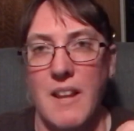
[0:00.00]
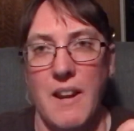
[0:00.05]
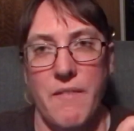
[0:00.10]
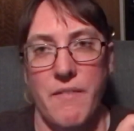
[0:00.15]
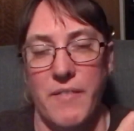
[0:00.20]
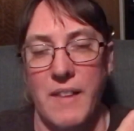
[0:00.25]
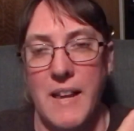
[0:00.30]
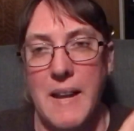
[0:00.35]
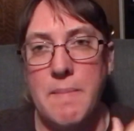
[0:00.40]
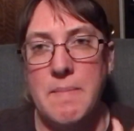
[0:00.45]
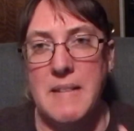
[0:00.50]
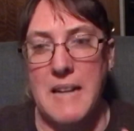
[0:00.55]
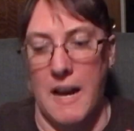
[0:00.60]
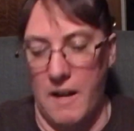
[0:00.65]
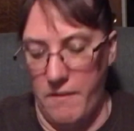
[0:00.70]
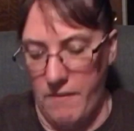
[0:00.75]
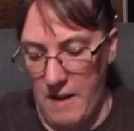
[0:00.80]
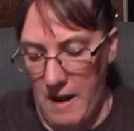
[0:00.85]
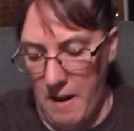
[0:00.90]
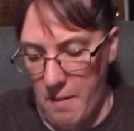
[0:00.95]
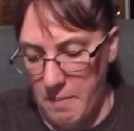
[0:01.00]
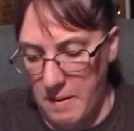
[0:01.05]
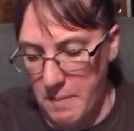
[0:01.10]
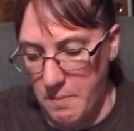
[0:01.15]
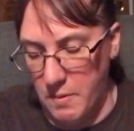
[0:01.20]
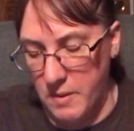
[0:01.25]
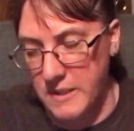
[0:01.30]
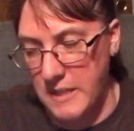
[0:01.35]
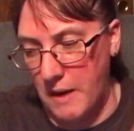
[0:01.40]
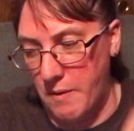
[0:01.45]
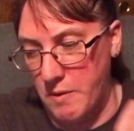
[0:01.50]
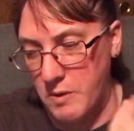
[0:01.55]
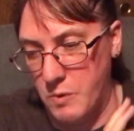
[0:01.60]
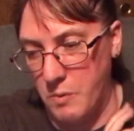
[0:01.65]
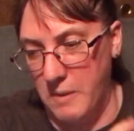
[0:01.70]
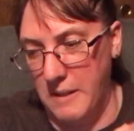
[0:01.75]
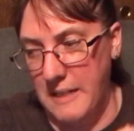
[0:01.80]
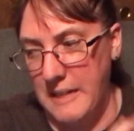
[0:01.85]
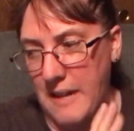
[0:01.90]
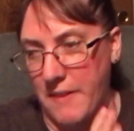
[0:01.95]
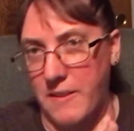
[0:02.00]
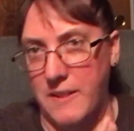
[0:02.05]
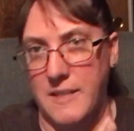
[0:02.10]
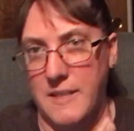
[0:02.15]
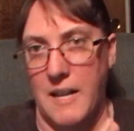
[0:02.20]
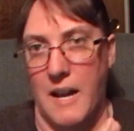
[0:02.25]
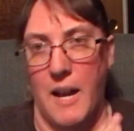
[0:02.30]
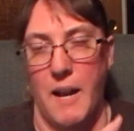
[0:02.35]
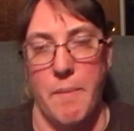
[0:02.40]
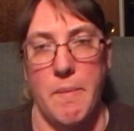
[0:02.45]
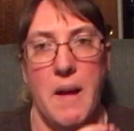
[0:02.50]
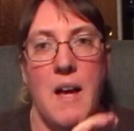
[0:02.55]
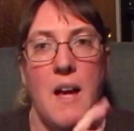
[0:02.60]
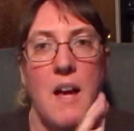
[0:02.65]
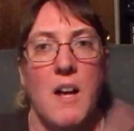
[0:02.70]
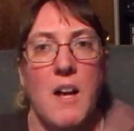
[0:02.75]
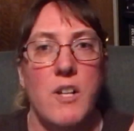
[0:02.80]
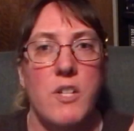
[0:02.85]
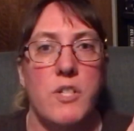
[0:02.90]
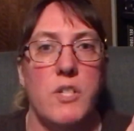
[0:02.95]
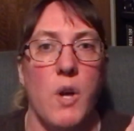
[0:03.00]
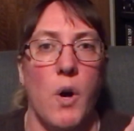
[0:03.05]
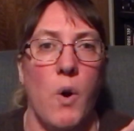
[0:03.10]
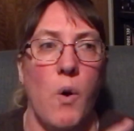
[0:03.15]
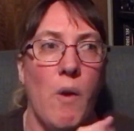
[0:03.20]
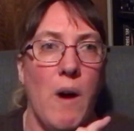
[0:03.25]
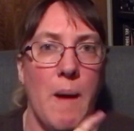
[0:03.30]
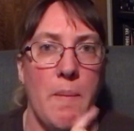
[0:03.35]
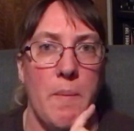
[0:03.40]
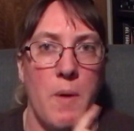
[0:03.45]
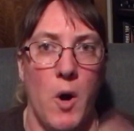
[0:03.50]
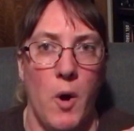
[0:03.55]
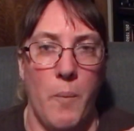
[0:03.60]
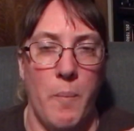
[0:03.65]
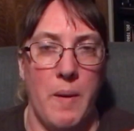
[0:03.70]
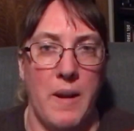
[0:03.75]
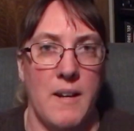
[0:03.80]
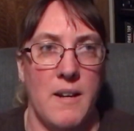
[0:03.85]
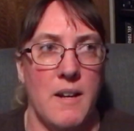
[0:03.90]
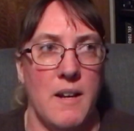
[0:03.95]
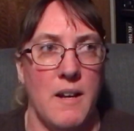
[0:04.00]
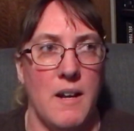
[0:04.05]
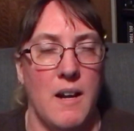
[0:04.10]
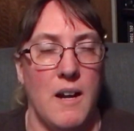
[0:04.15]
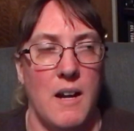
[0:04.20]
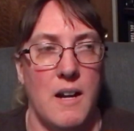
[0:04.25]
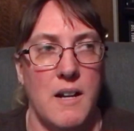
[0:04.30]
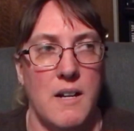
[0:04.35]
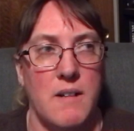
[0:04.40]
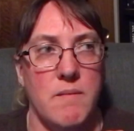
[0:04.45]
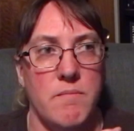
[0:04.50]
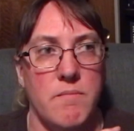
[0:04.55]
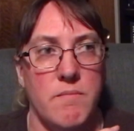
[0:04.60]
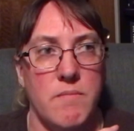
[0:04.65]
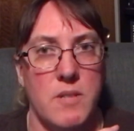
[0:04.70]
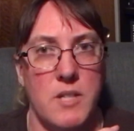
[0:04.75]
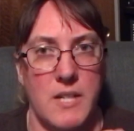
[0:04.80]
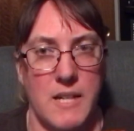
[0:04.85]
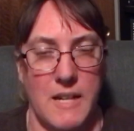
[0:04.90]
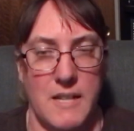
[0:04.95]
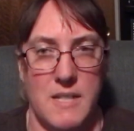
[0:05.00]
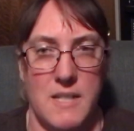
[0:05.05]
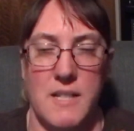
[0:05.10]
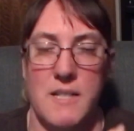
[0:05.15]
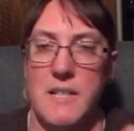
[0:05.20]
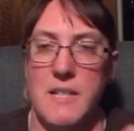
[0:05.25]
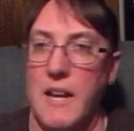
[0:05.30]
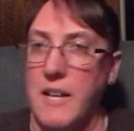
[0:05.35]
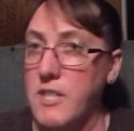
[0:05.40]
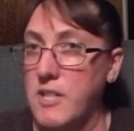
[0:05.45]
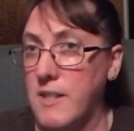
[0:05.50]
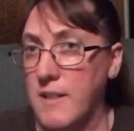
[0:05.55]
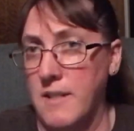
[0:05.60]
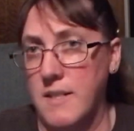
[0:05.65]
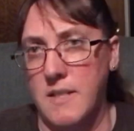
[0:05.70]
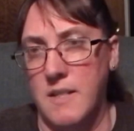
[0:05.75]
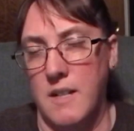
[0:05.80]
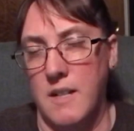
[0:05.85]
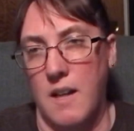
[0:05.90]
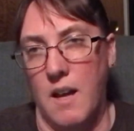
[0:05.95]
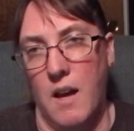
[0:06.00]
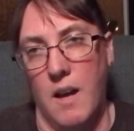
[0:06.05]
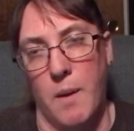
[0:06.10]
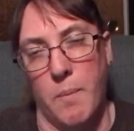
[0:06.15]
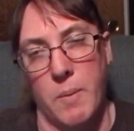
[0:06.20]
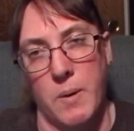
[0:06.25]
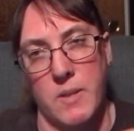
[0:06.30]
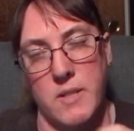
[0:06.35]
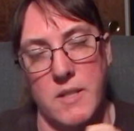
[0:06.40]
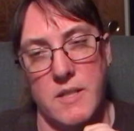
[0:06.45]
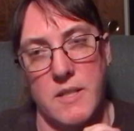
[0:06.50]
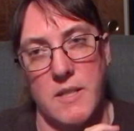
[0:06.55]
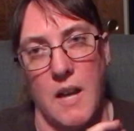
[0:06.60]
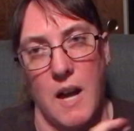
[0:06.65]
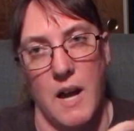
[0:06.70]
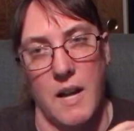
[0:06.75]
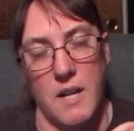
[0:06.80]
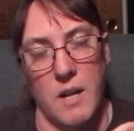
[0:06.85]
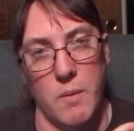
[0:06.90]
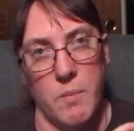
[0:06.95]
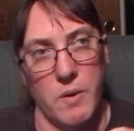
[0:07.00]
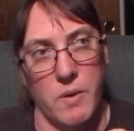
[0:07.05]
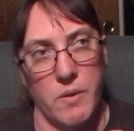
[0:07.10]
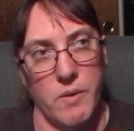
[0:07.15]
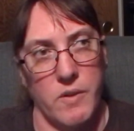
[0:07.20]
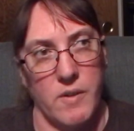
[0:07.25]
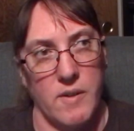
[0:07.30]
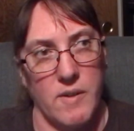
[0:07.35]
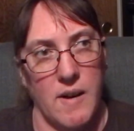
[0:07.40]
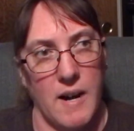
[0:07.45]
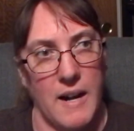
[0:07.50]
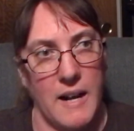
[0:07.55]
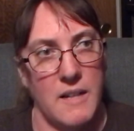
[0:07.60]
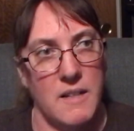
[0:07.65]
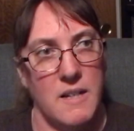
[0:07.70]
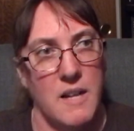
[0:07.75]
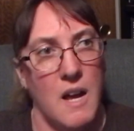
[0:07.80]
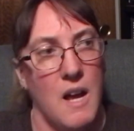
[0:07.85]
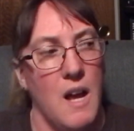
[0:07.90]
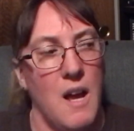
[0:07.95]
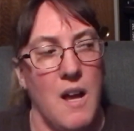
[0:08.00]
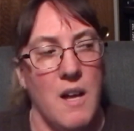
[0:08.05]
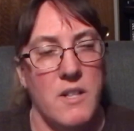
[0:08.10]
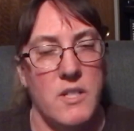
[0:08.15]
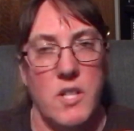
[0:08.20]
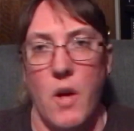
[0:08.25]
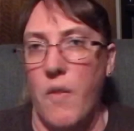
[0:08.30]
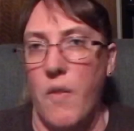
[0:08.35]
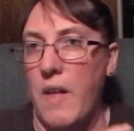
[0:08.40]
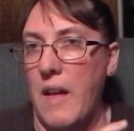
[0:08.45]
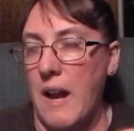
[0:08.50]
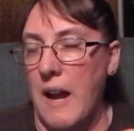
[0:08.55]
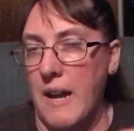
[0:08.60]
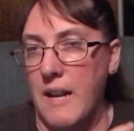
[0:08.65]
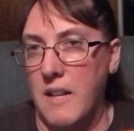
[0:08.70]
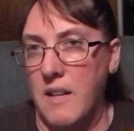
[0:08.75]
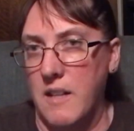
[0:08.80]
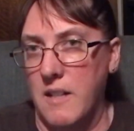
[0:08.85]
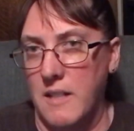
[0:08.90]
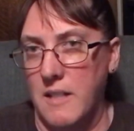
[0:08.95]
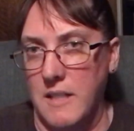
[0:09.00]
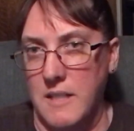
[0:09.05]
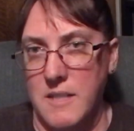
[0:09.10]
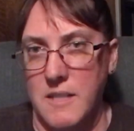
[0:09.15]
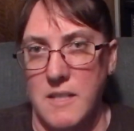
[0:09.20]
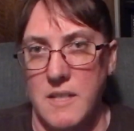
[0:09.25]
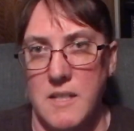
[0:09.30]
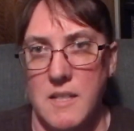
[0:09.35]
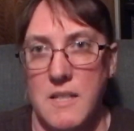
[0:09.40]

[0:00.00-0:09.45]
flamed out of how many books I was reading at the time. So I'm hoping to get to this. I just purchased the audiobook with her credit so that I could listen to